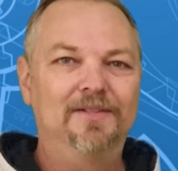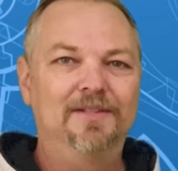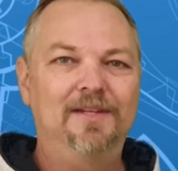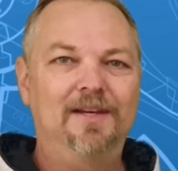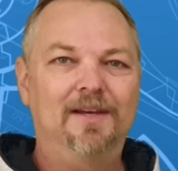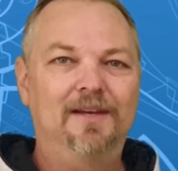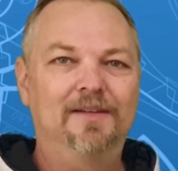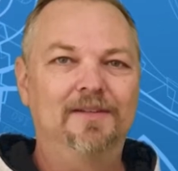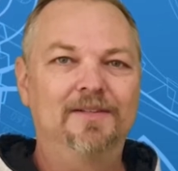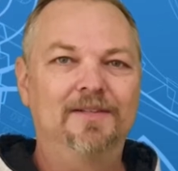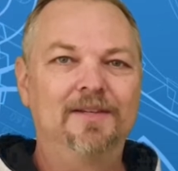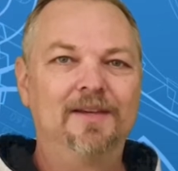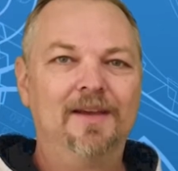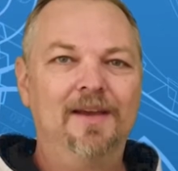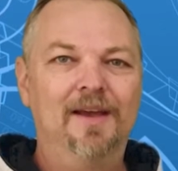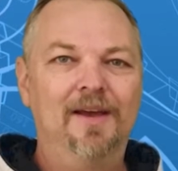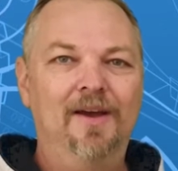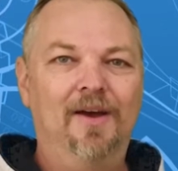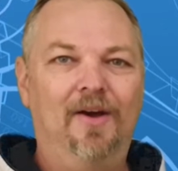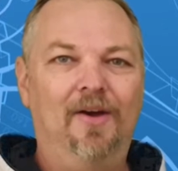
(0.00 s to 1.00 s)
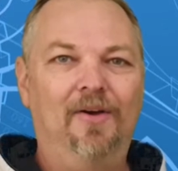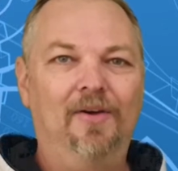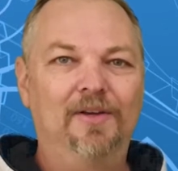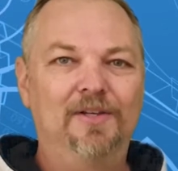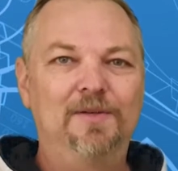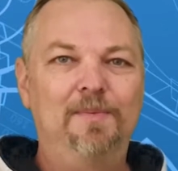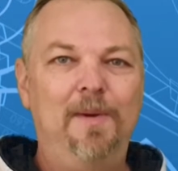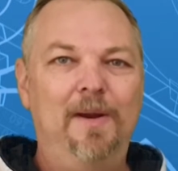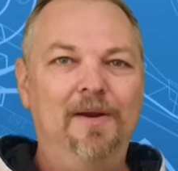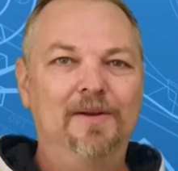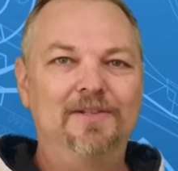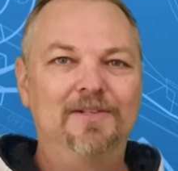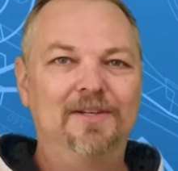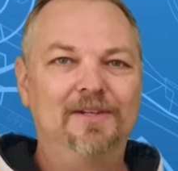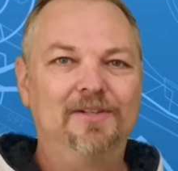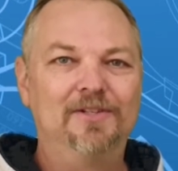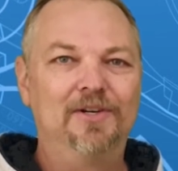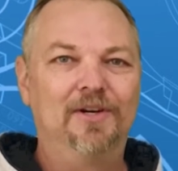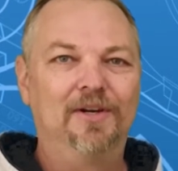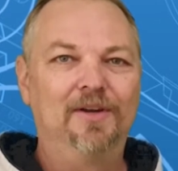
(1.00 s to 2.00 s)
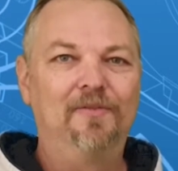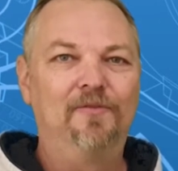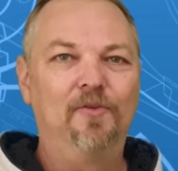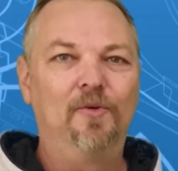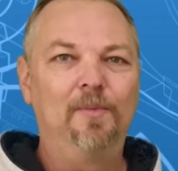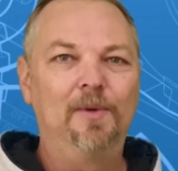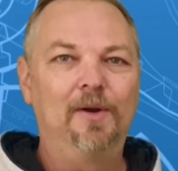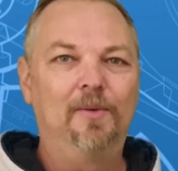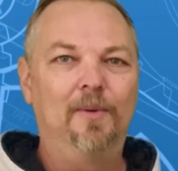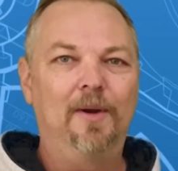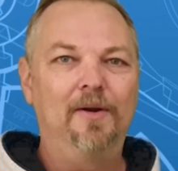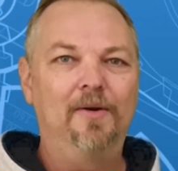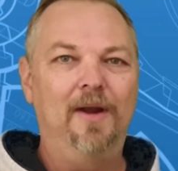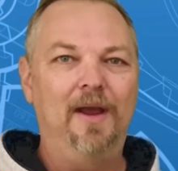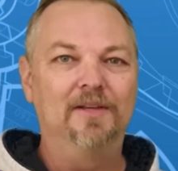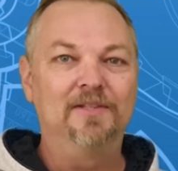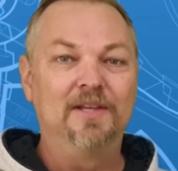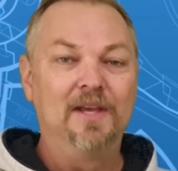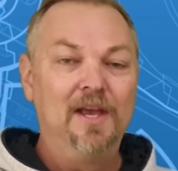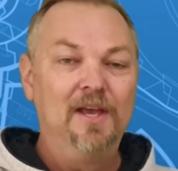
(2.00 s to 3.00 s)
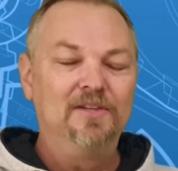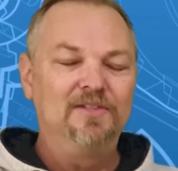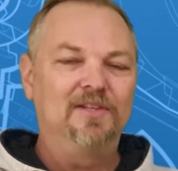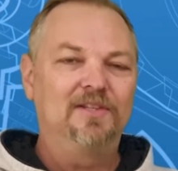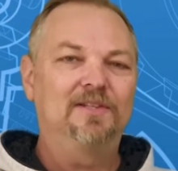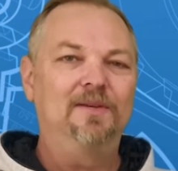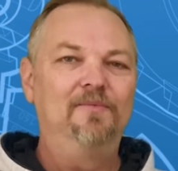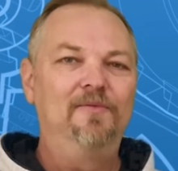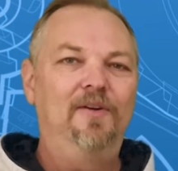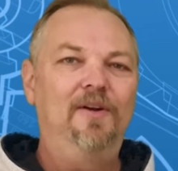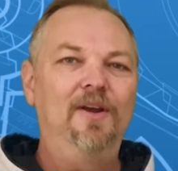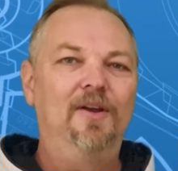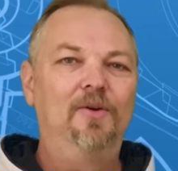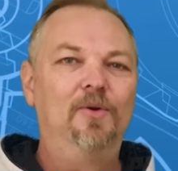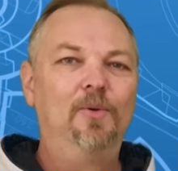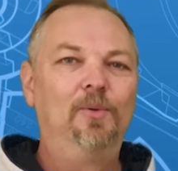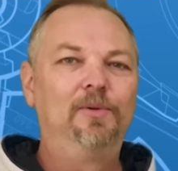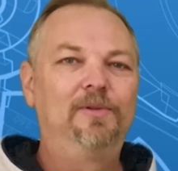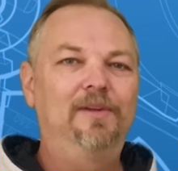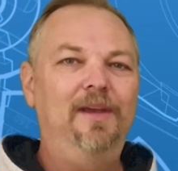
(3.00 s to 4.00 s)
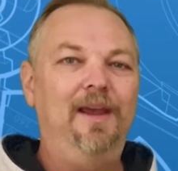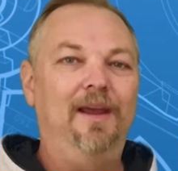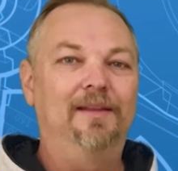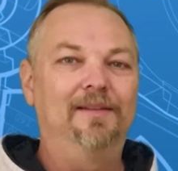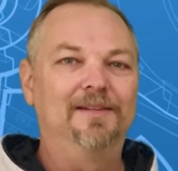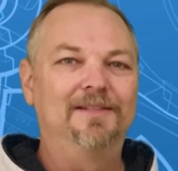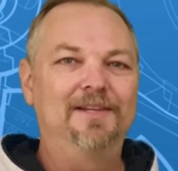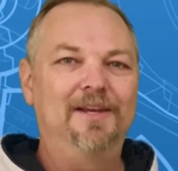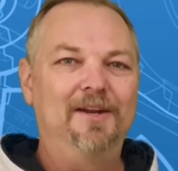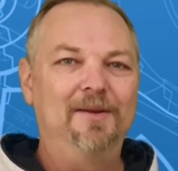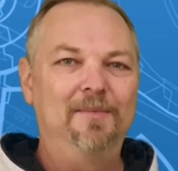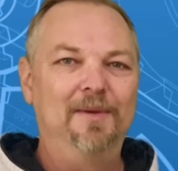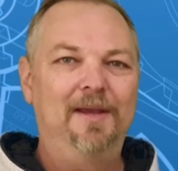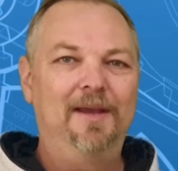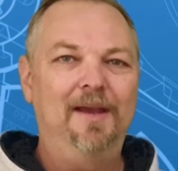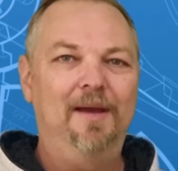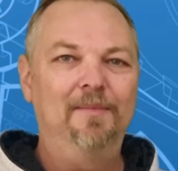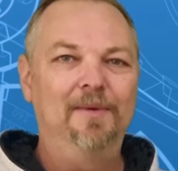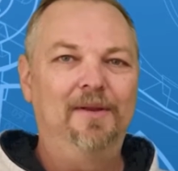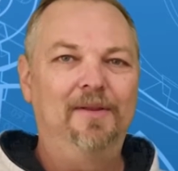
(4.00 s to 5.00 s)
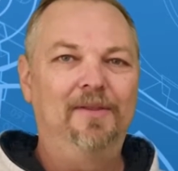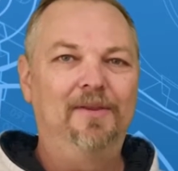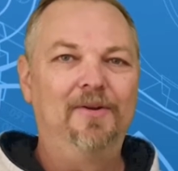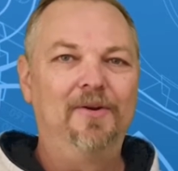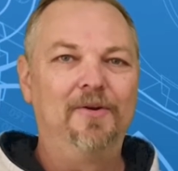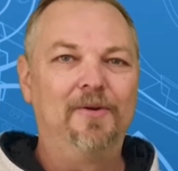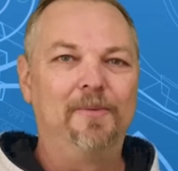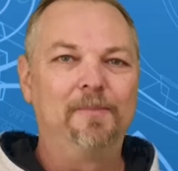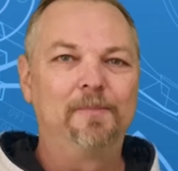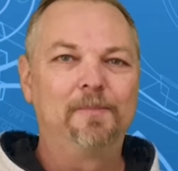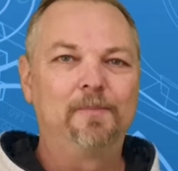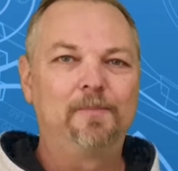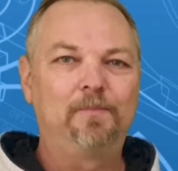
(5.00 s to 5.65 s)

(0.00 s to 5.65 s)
tyres are experiencing during a Formula One race. So some very cool tech that's going to be coming through.